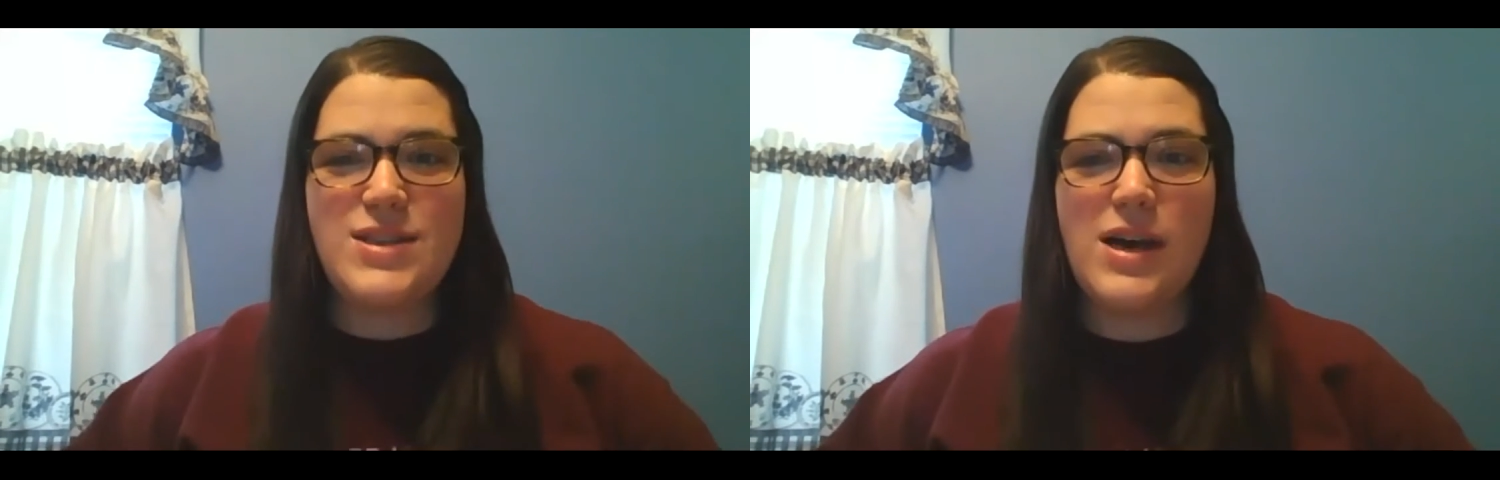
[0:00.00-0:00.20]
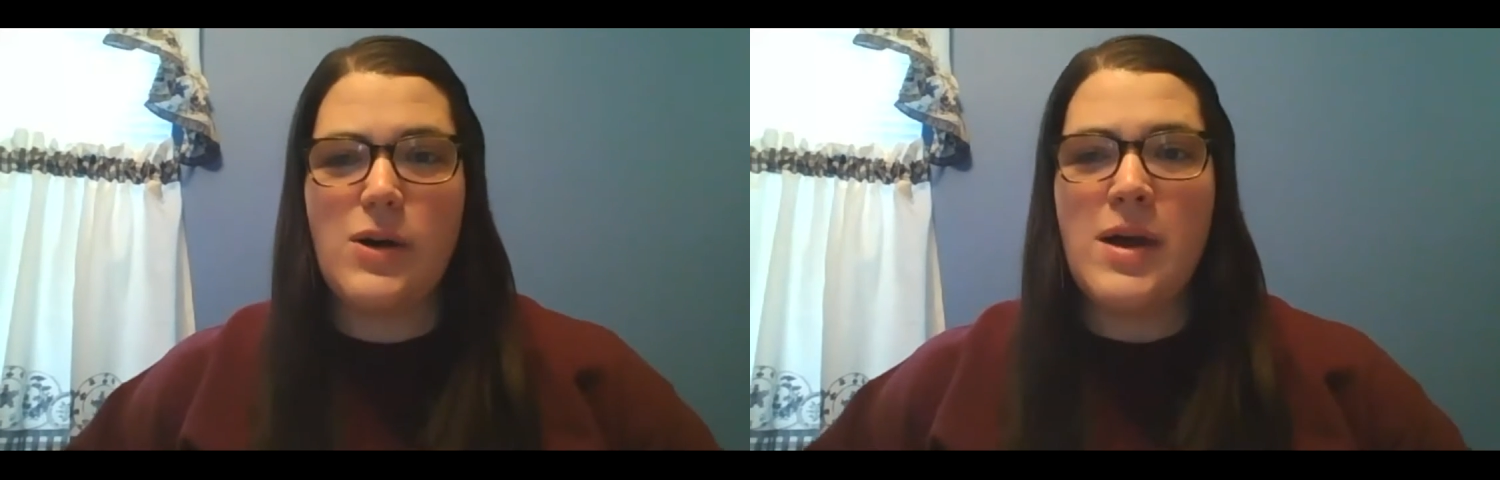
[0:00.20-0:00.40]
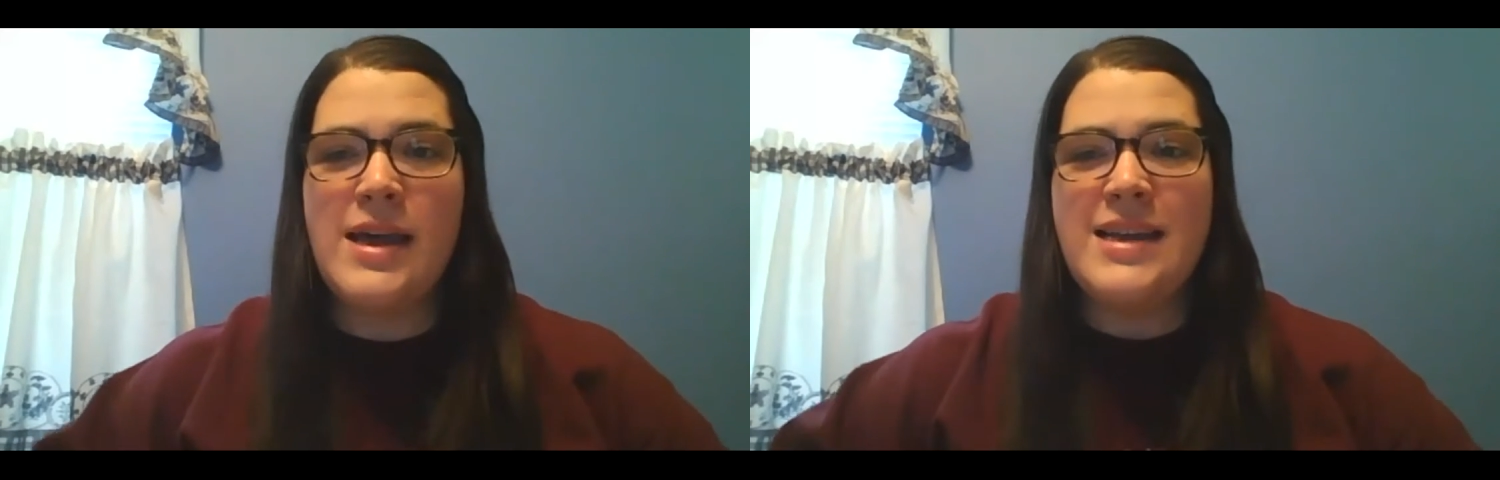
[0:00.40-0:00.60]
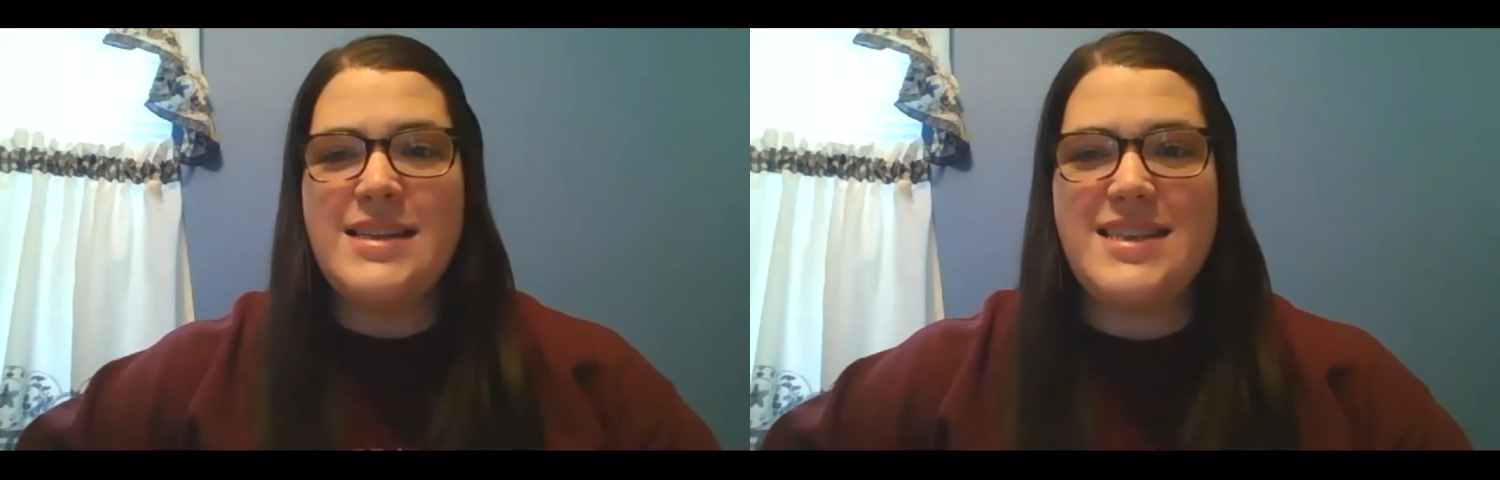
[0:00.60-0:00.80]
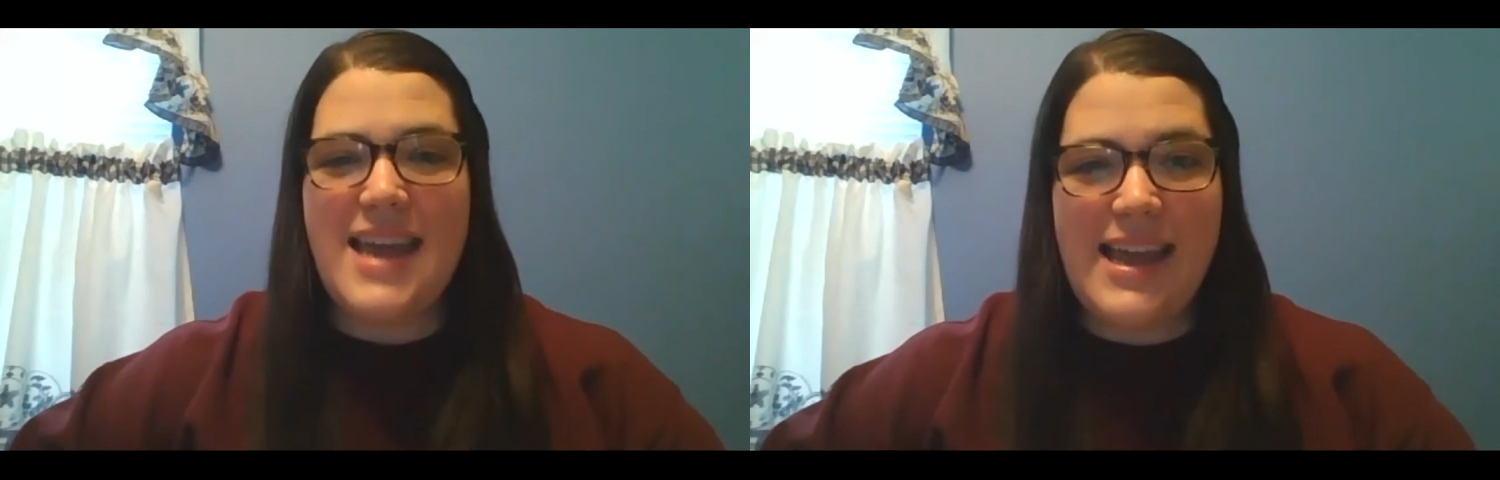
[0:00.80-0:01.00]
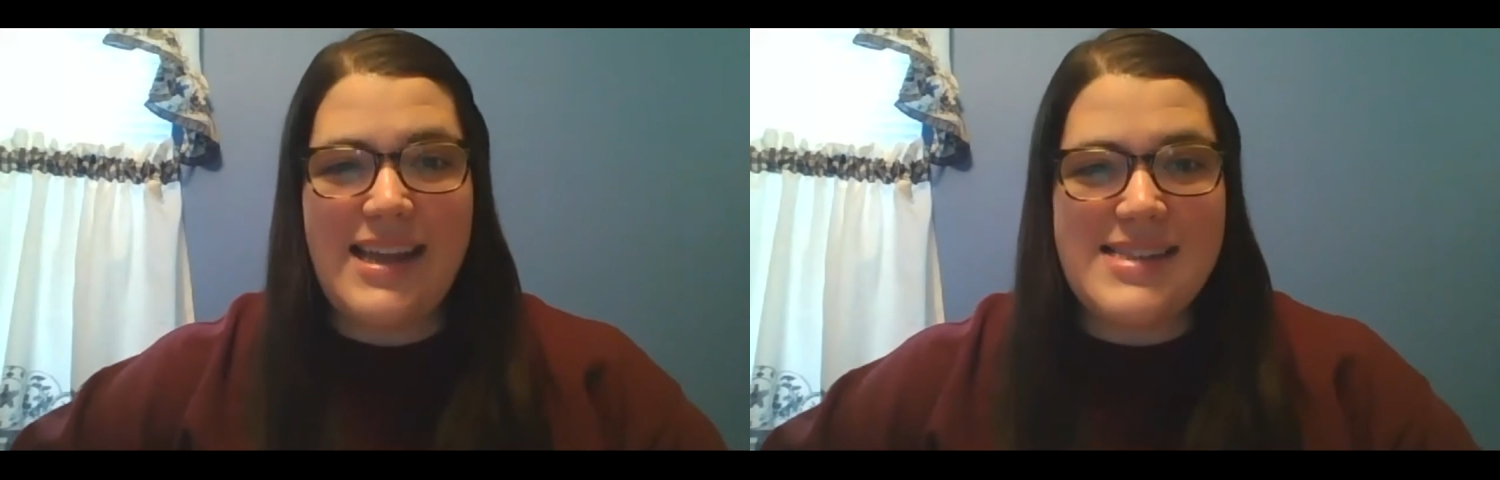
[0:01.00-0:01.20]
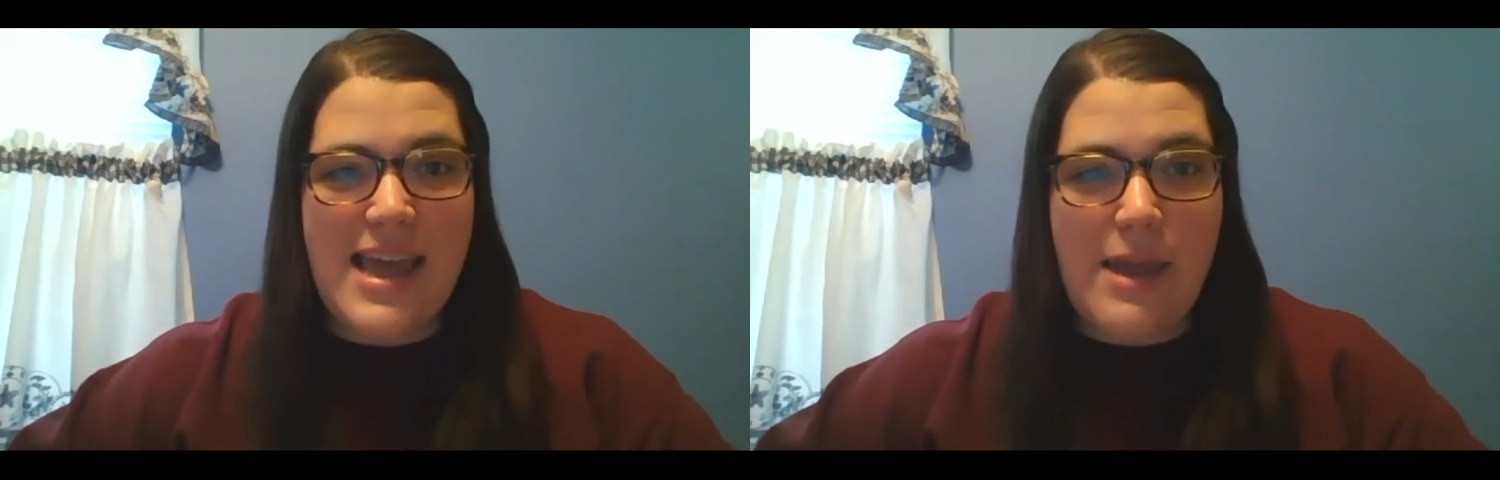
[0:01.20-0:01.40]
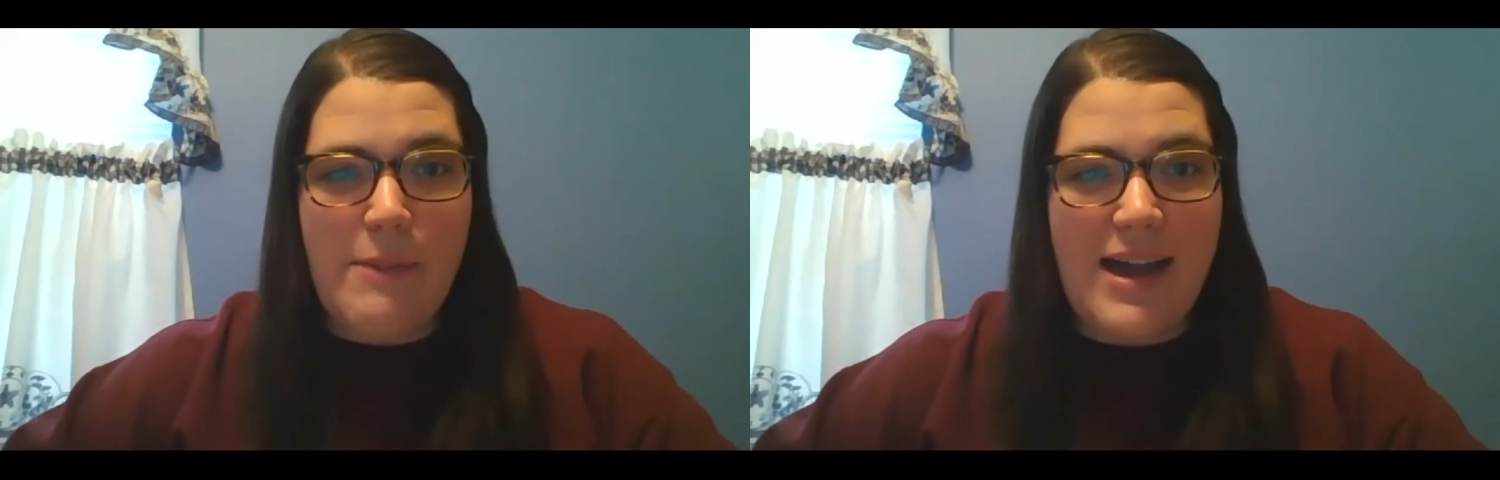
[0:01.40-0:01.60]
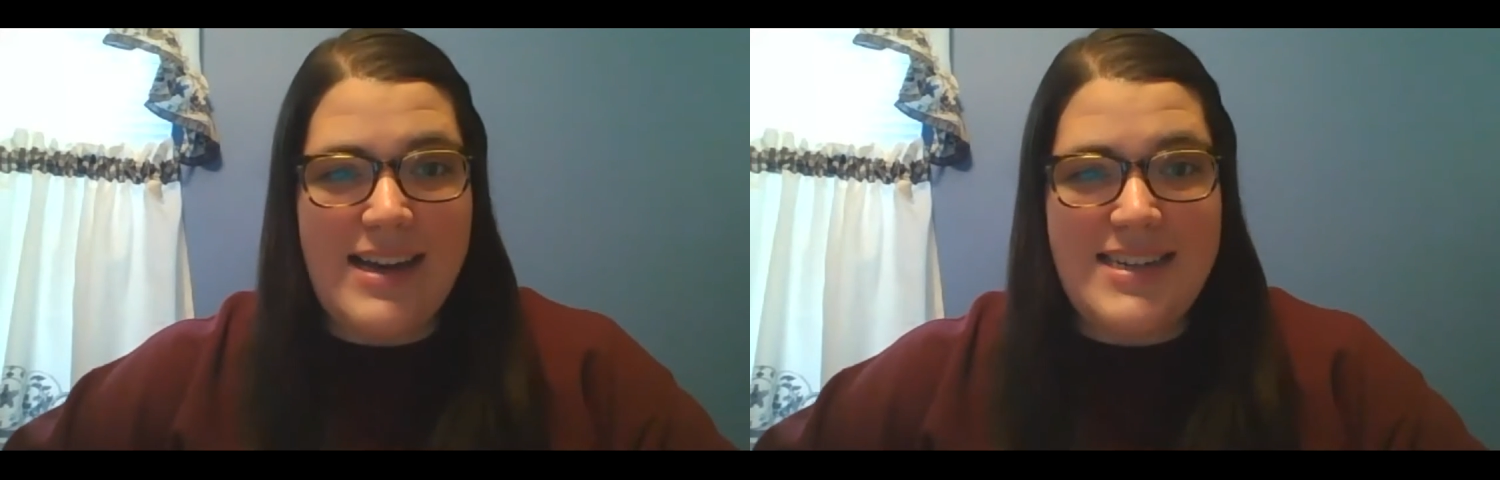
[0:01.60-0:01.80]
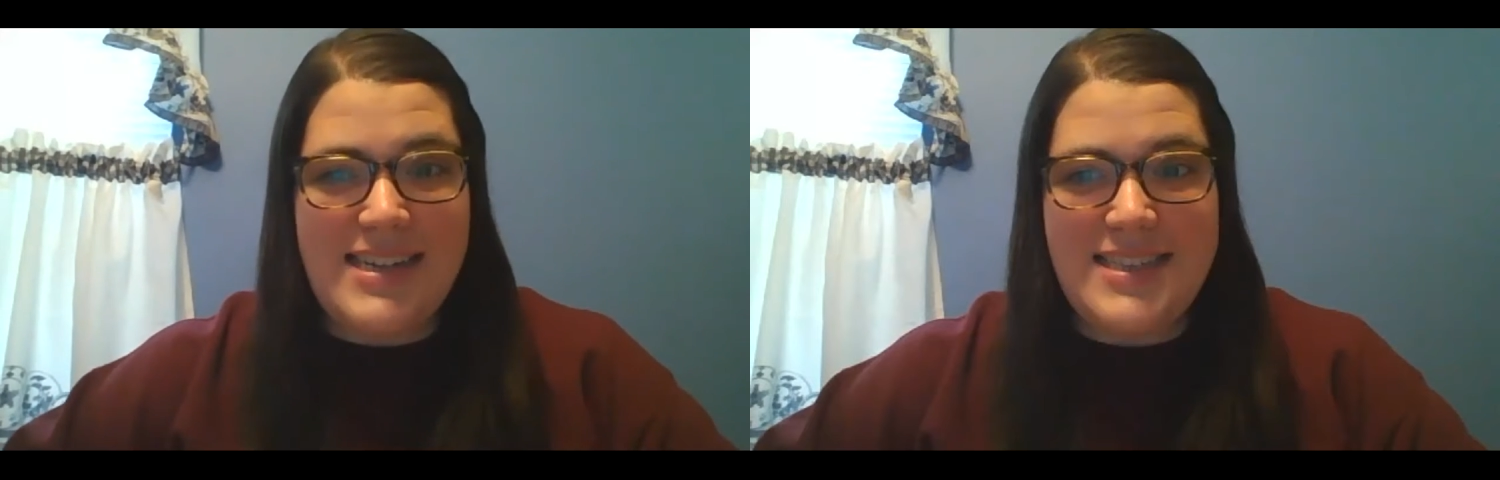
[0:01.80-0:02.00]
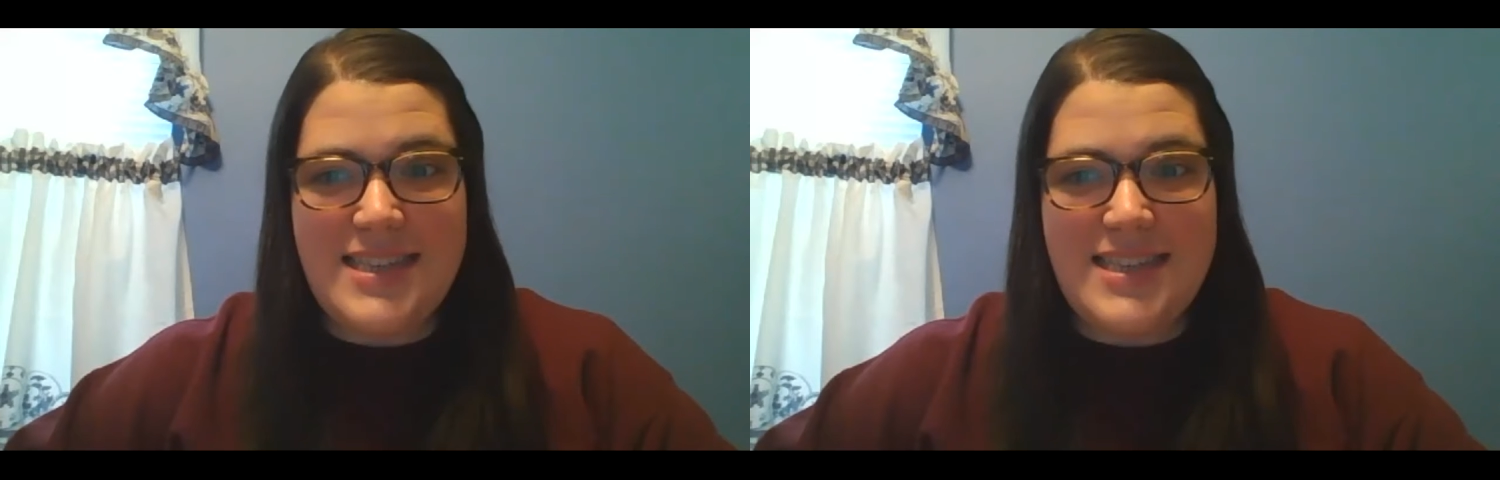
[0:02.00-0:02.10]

So today is AMI Day